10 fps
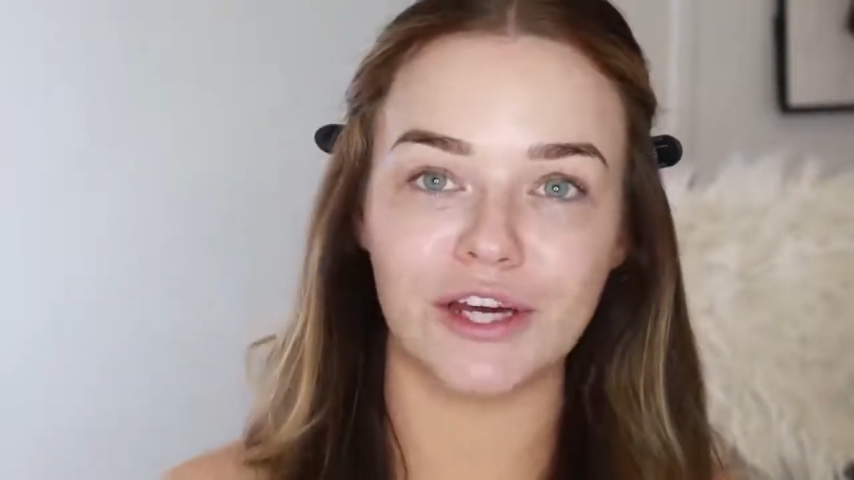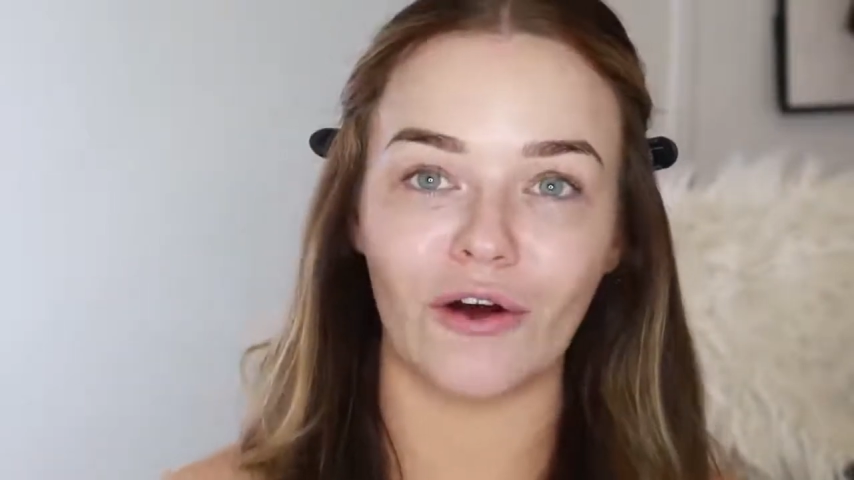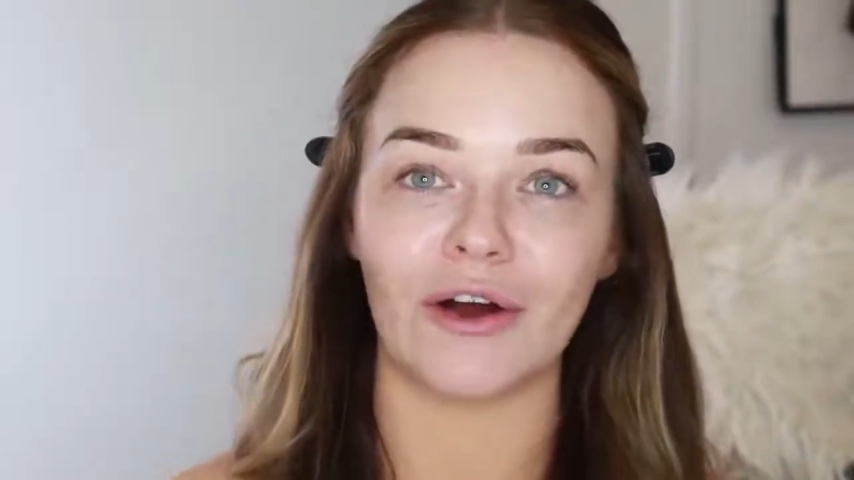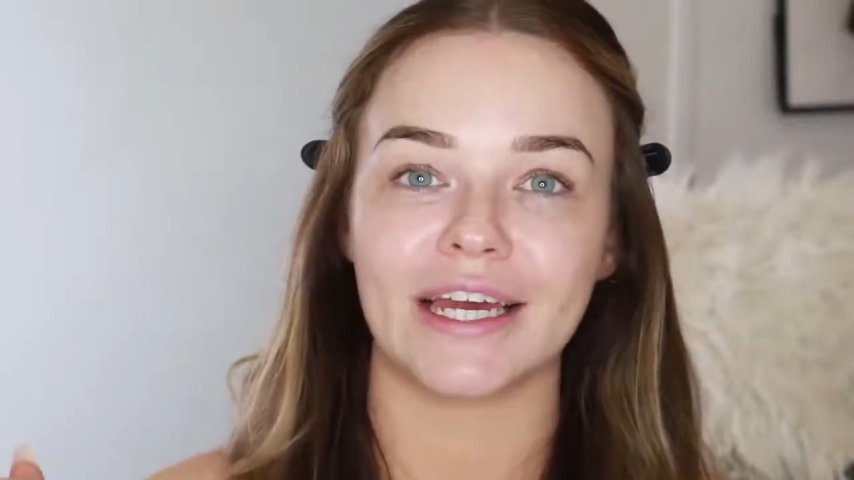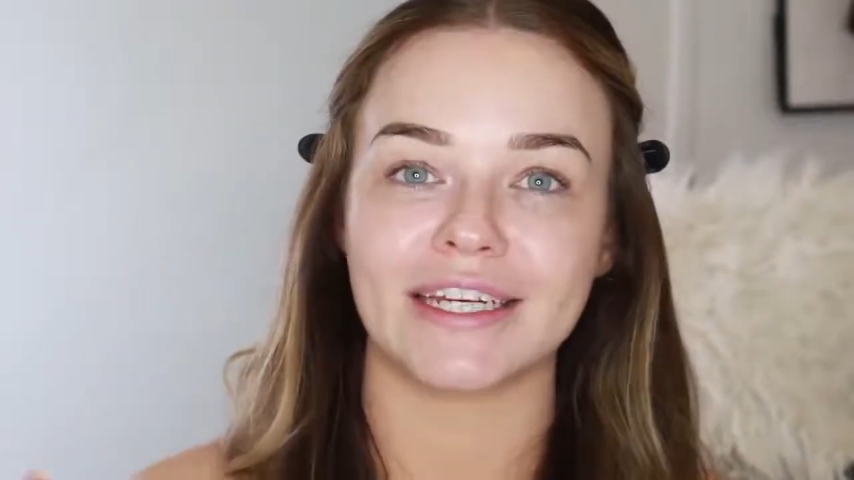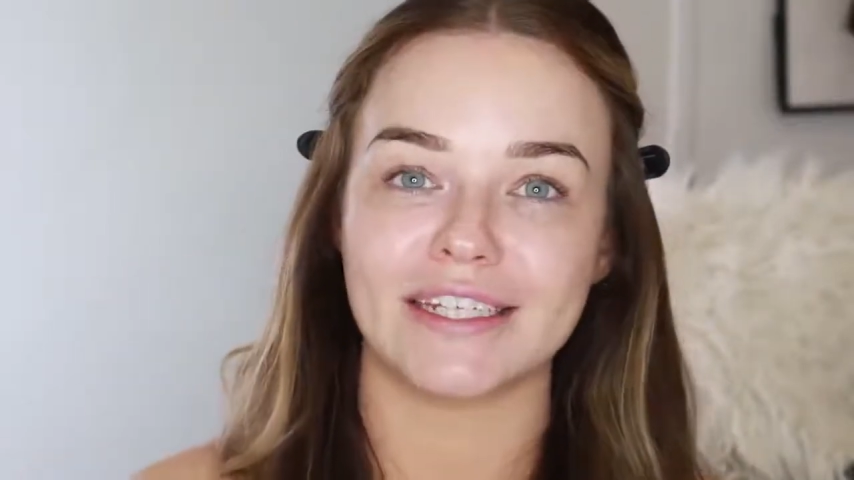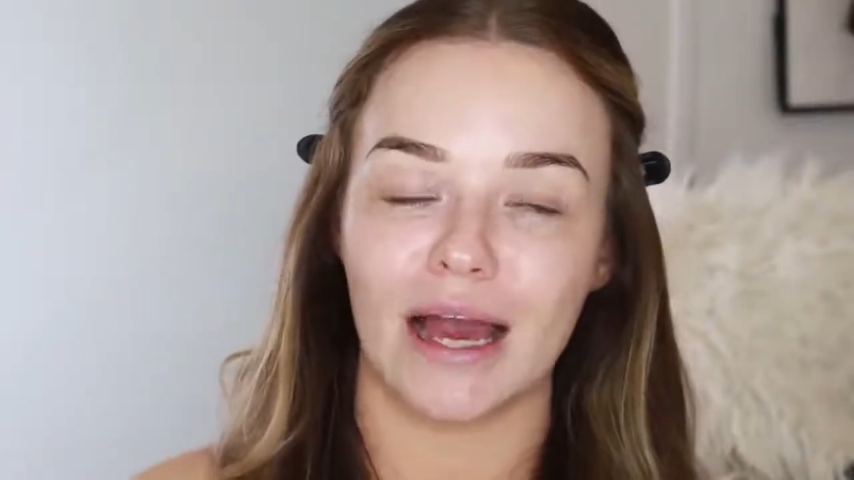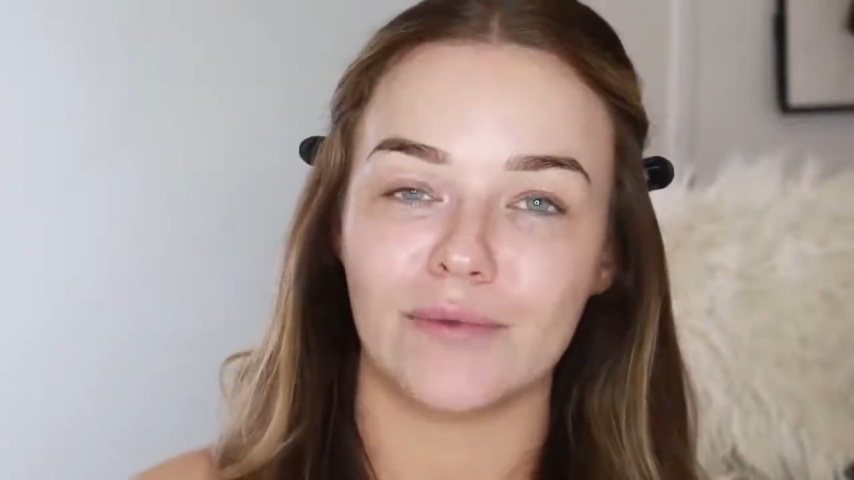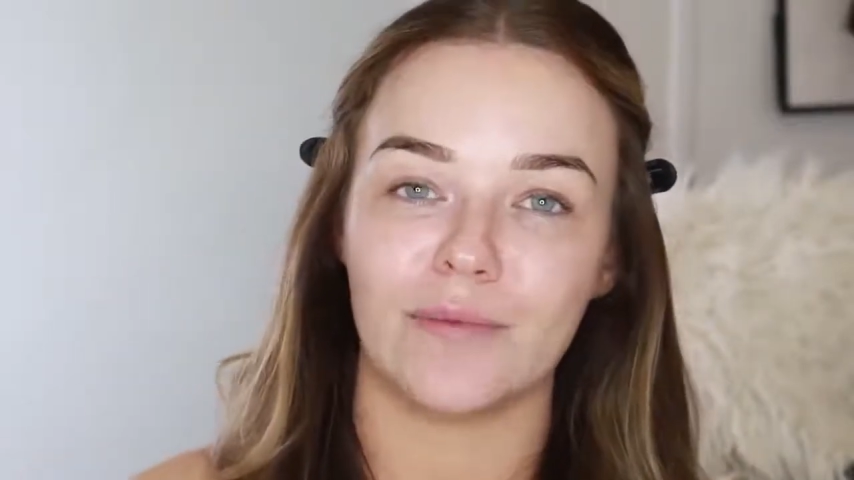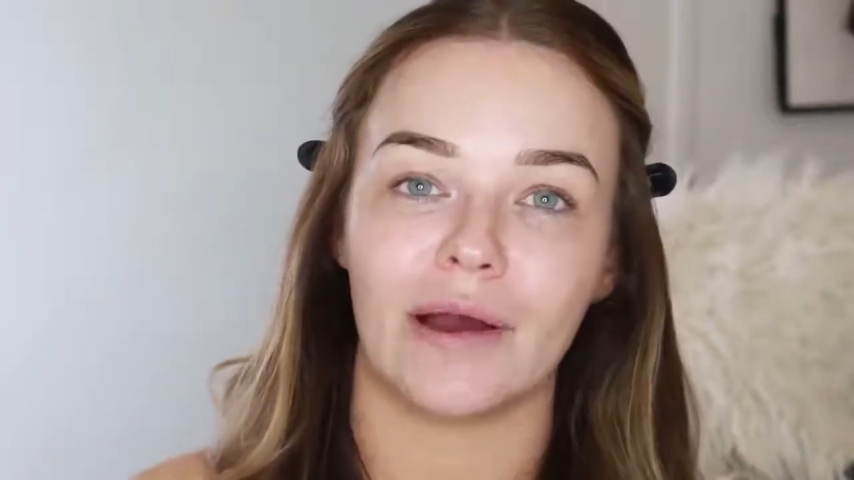talk in
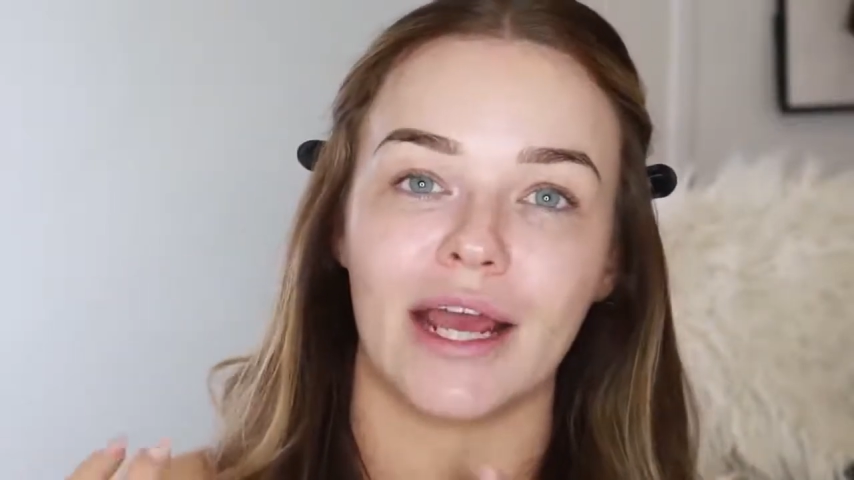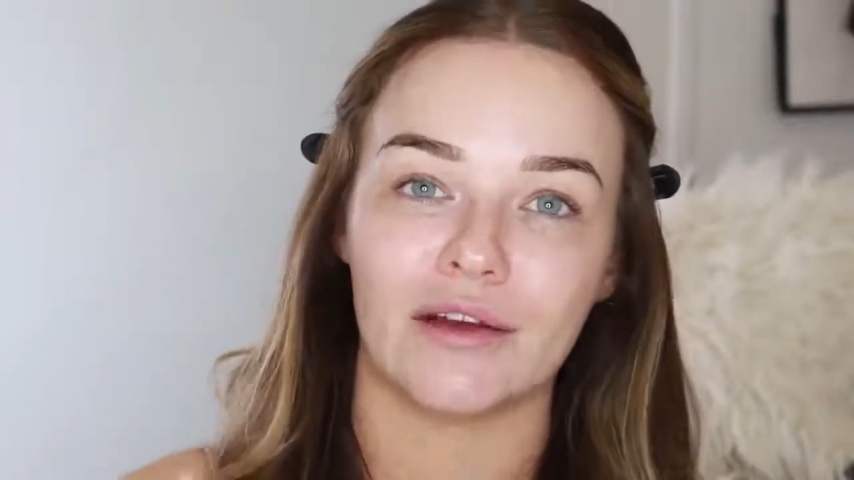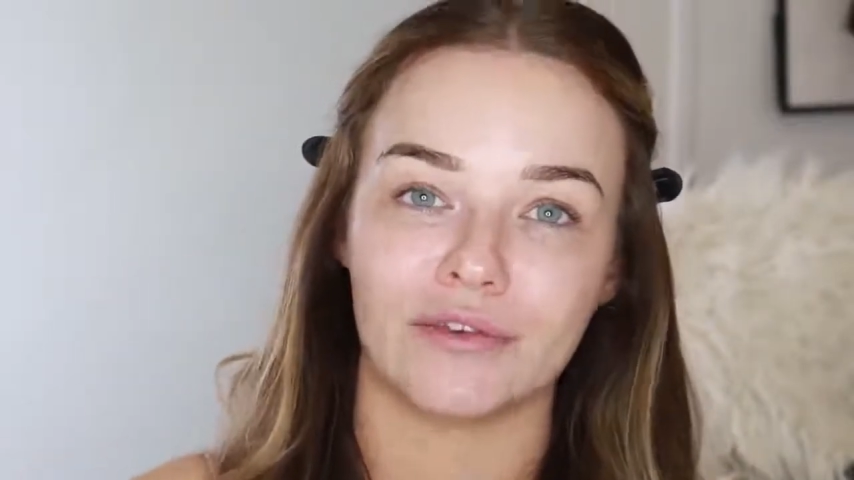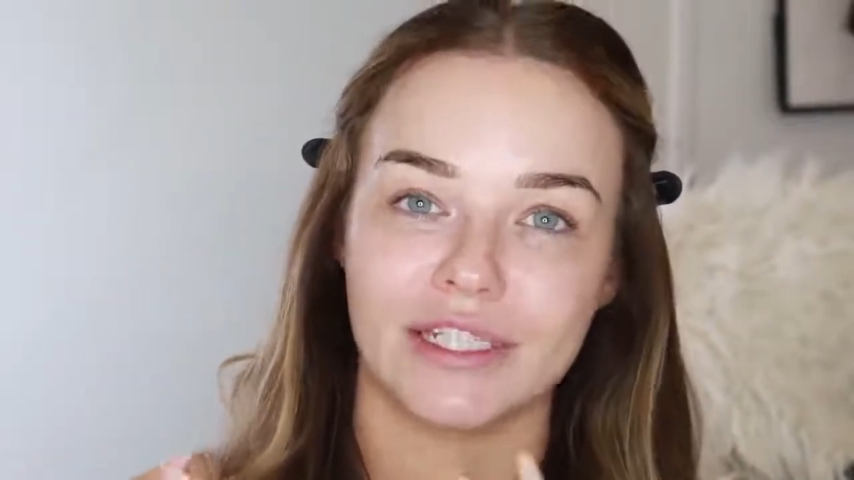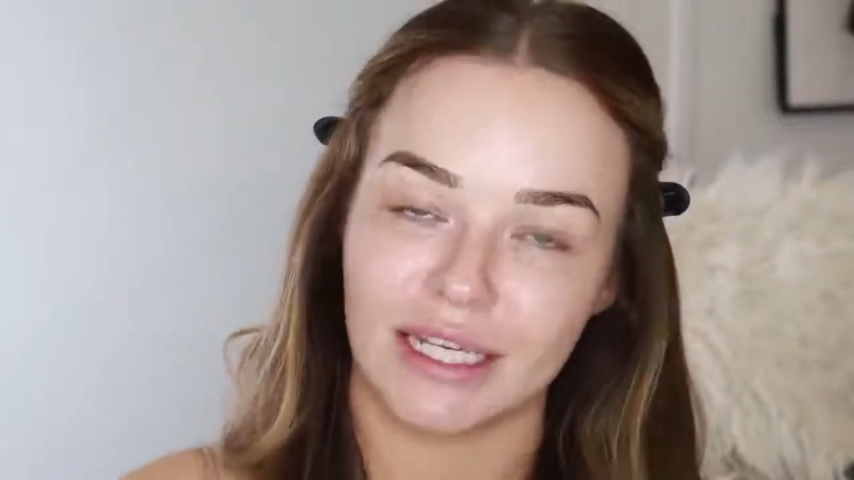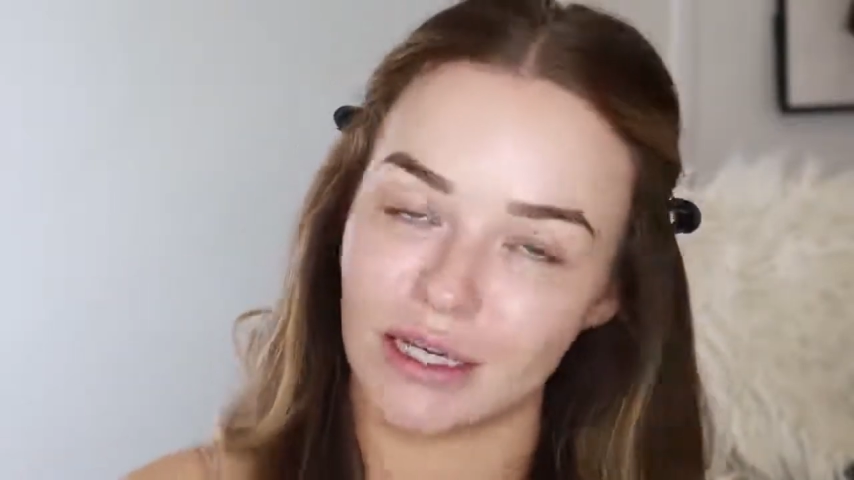depth about every